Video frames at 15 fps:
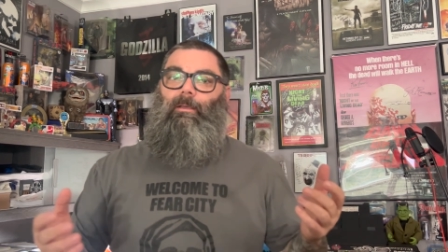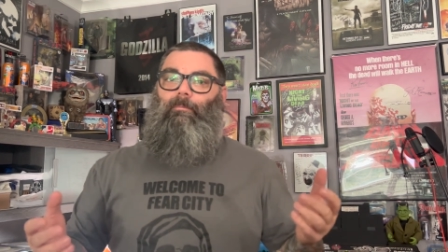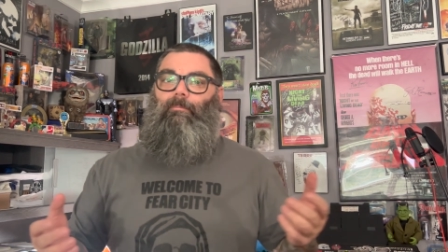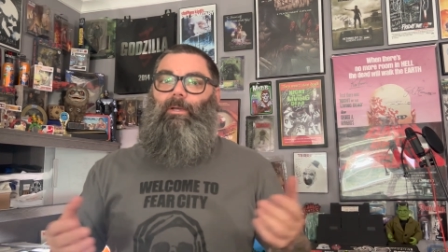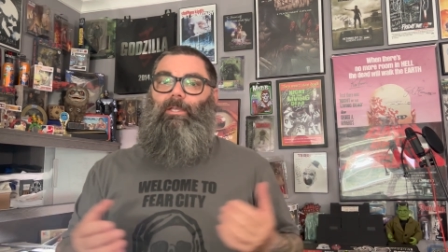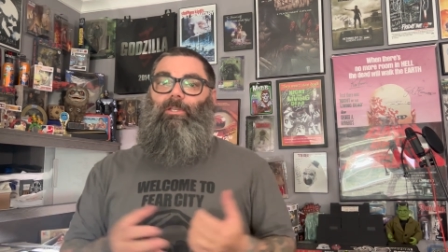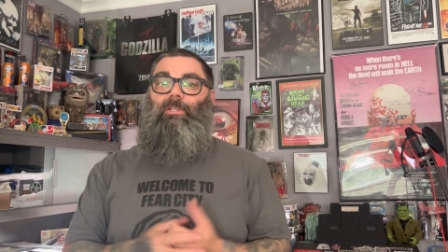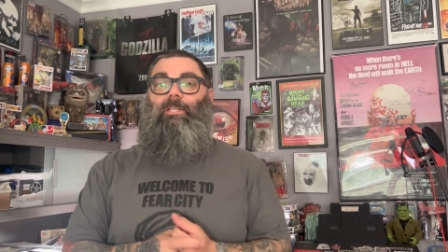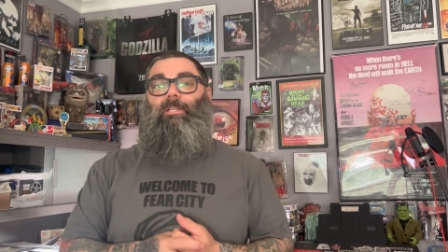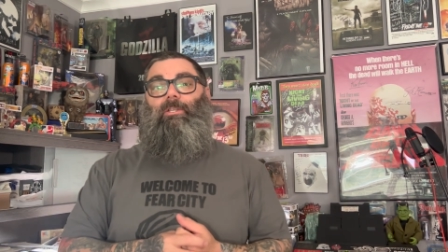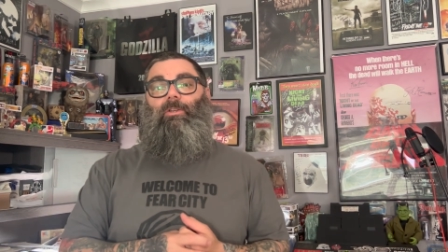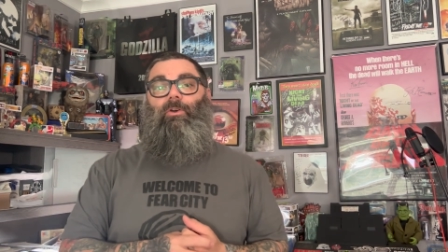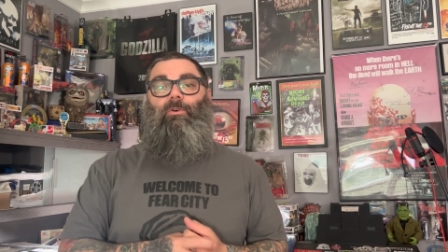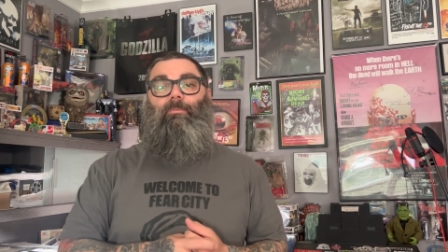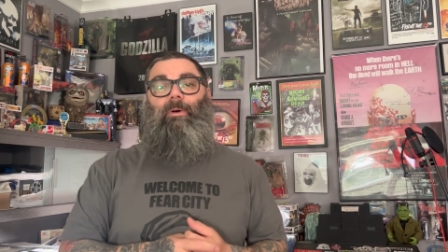but you need to
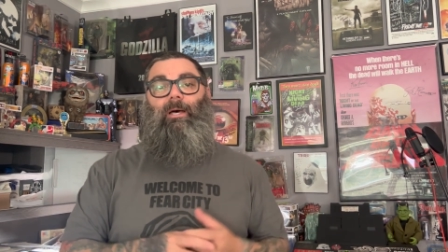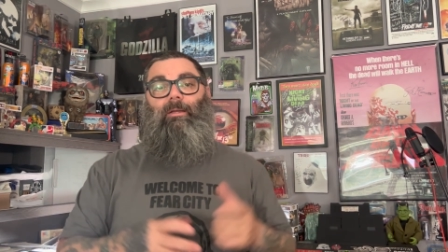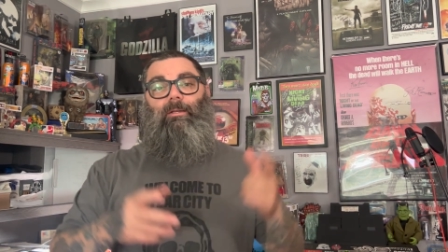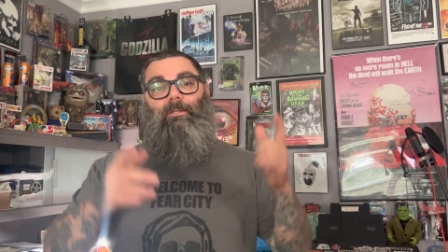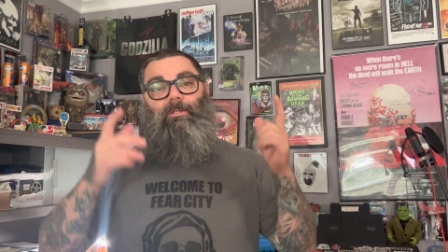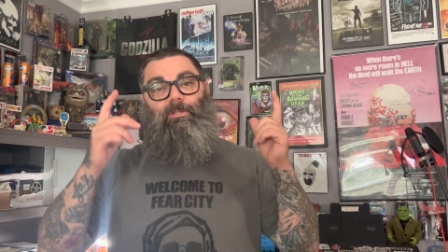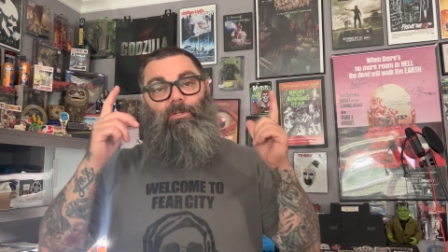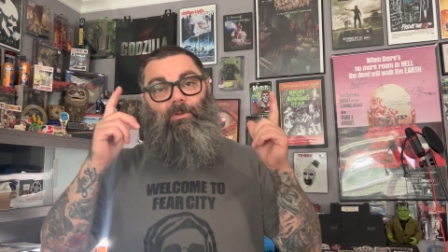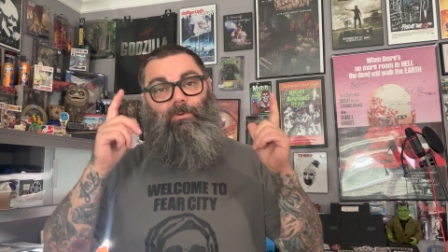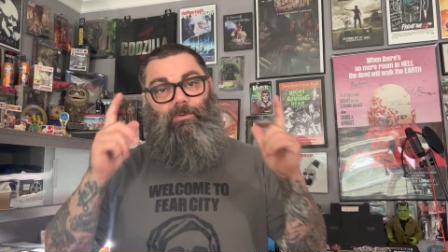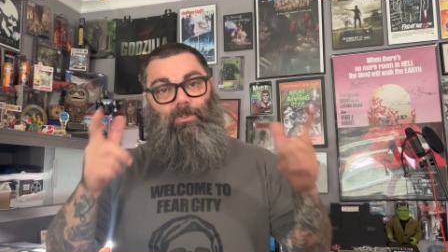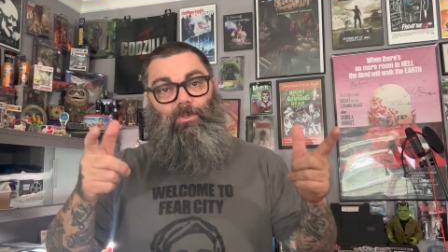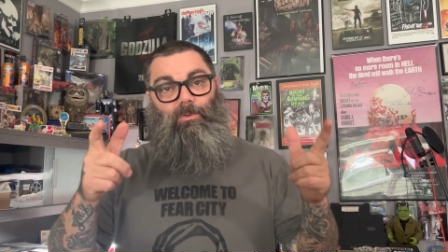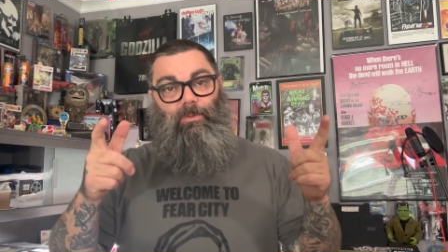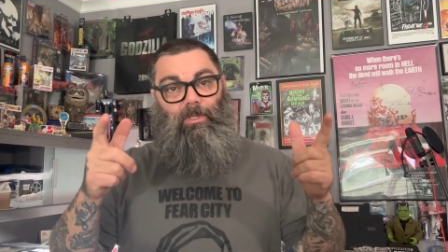know about it so you